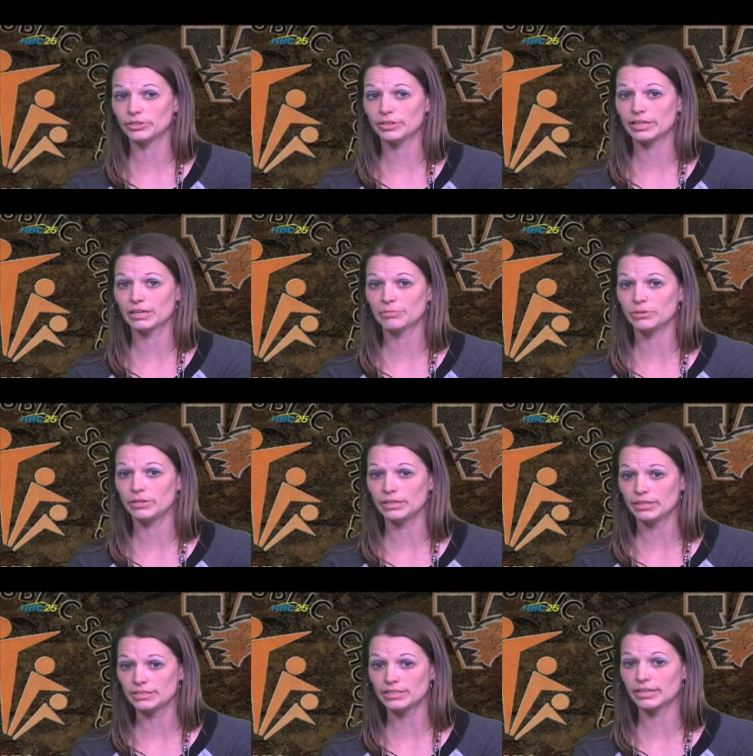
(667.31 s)
learning
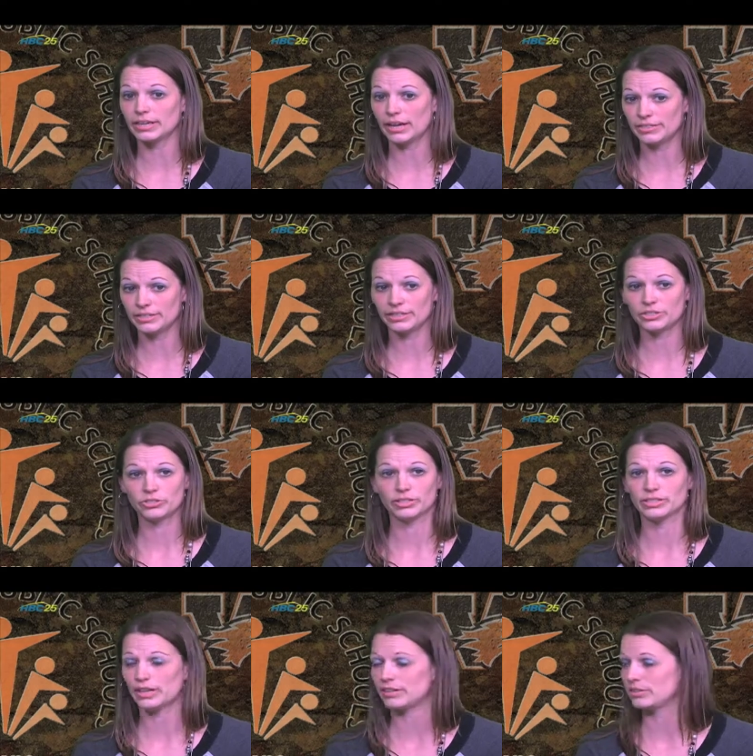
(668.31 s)
communities that again the
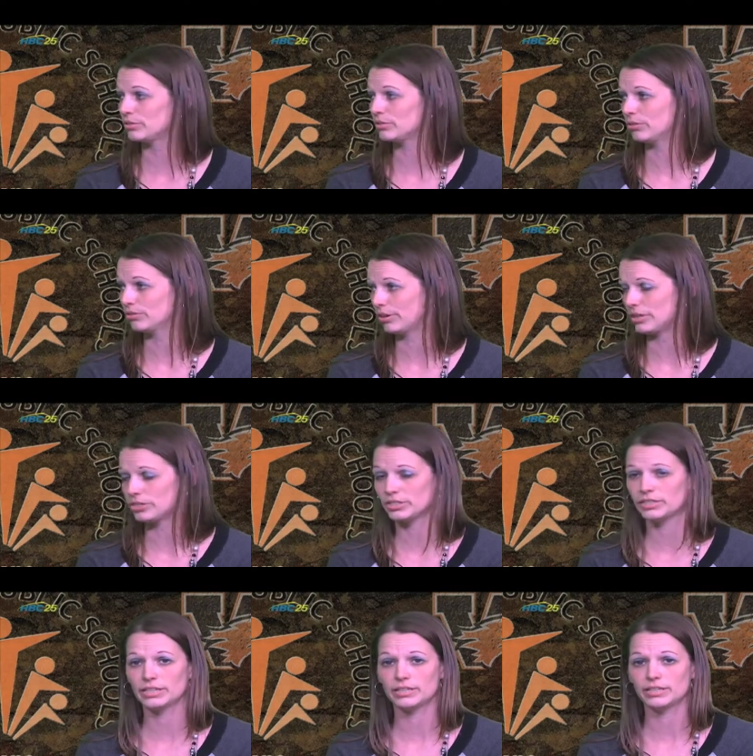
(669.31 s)
district has
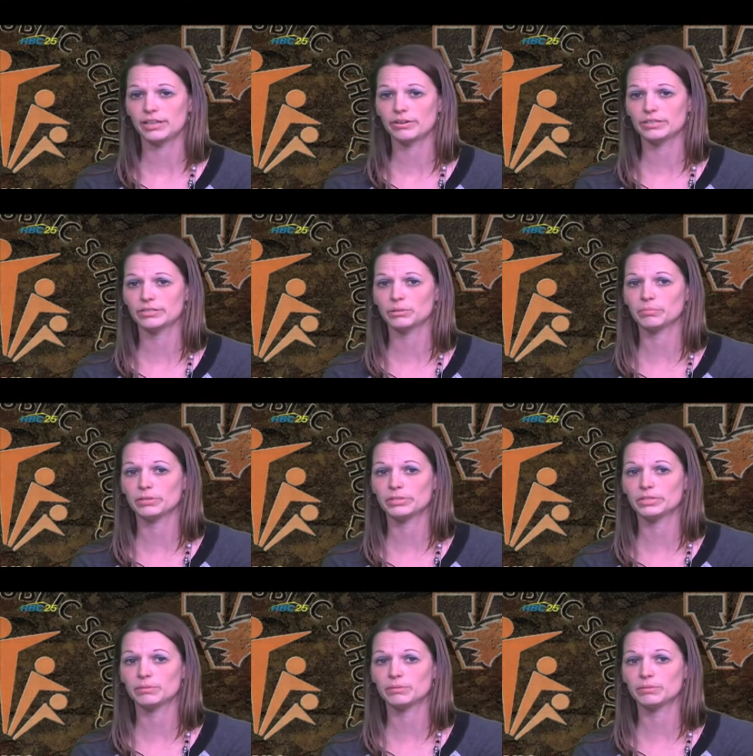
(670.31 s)
graciously allowed us to oh, participate in.